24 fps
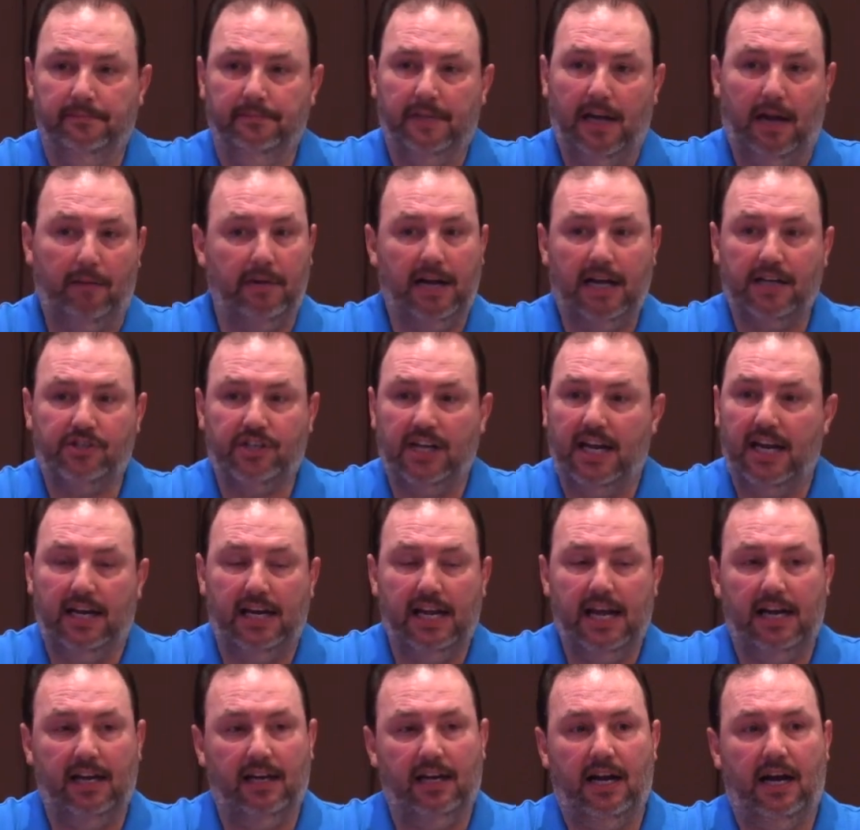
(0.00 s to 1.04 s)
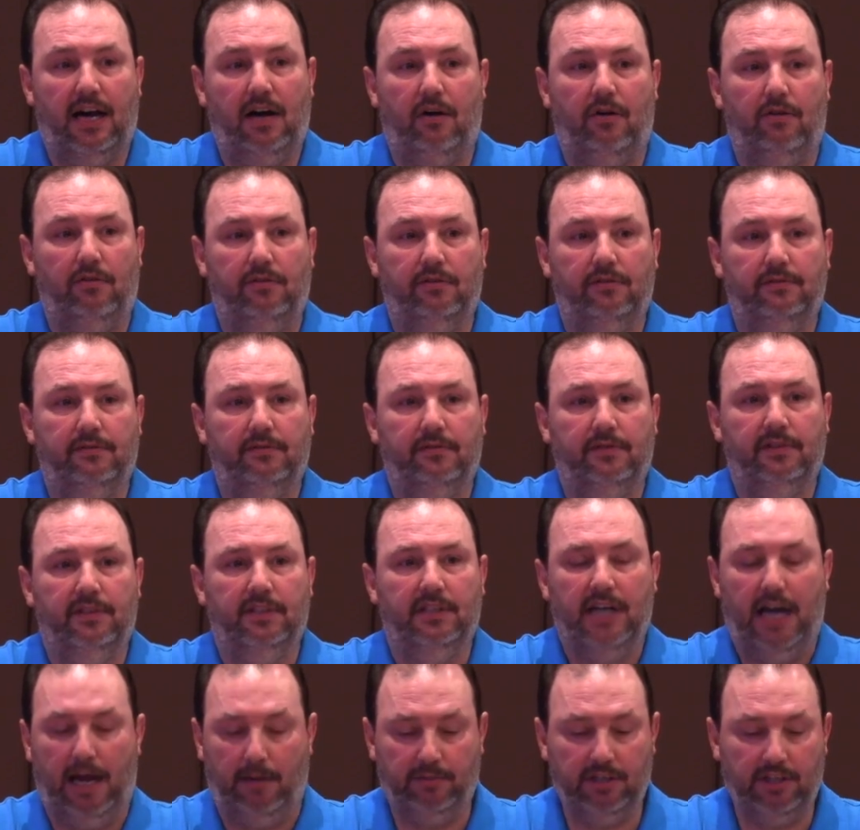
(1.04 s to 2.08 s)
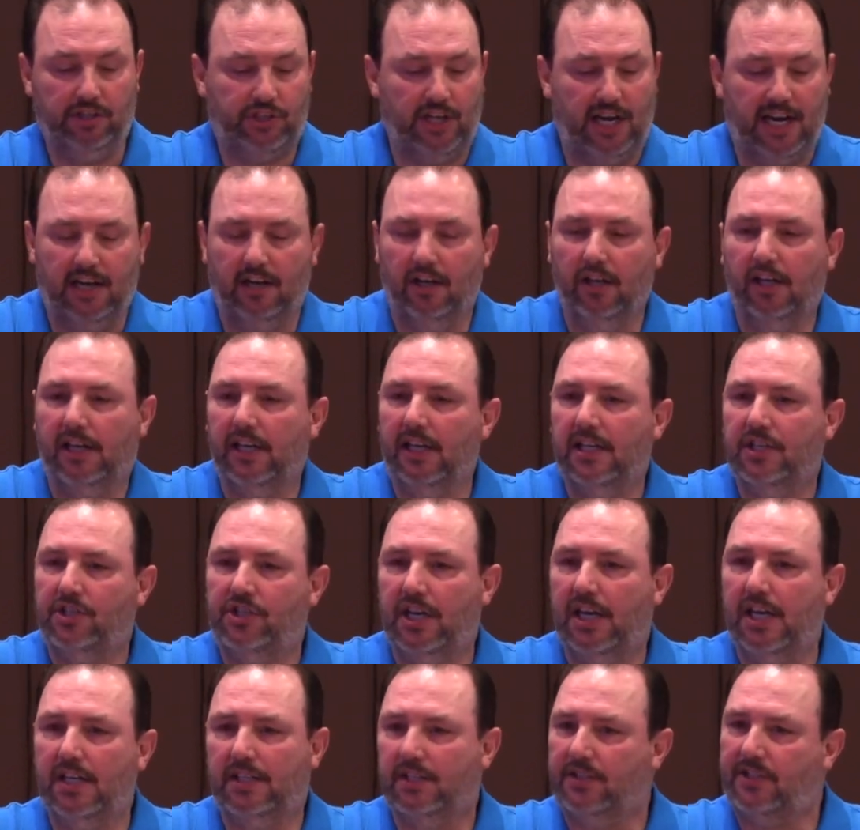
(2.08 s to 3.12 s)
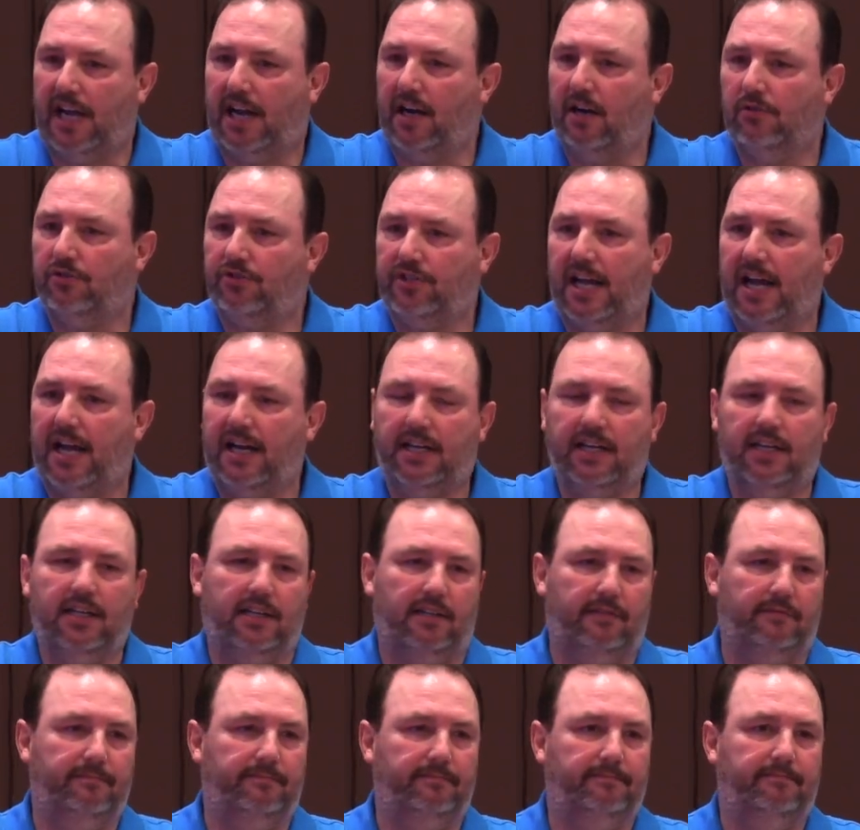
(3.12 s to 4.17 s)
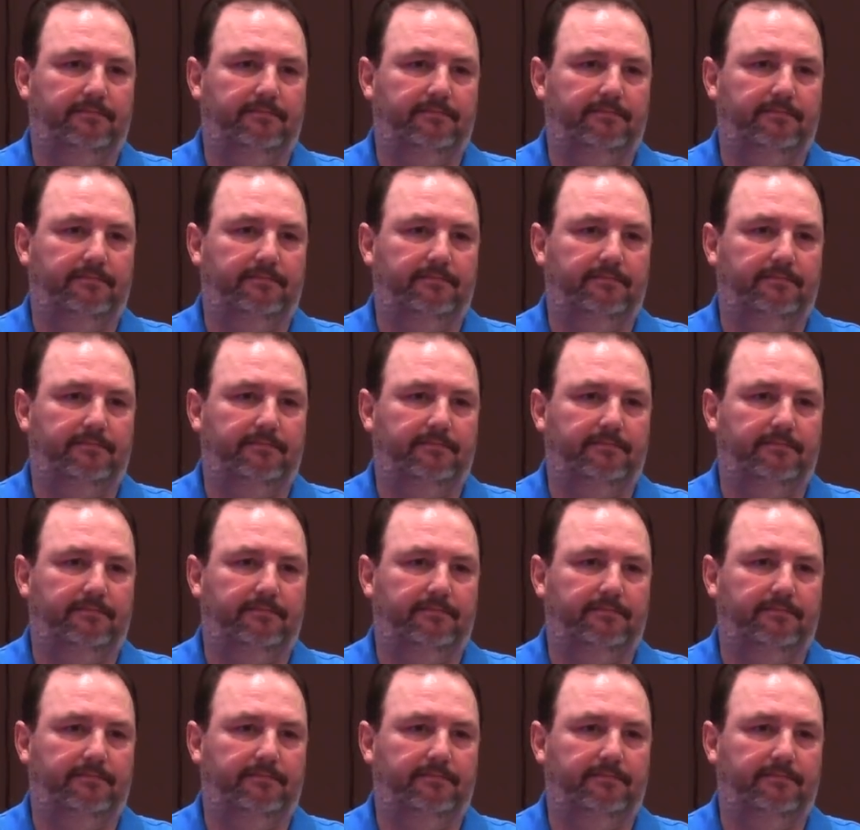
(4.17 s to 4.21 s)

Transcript: I'm not saying that at all. I'm just saying, looking at Jesus, I don't stack up.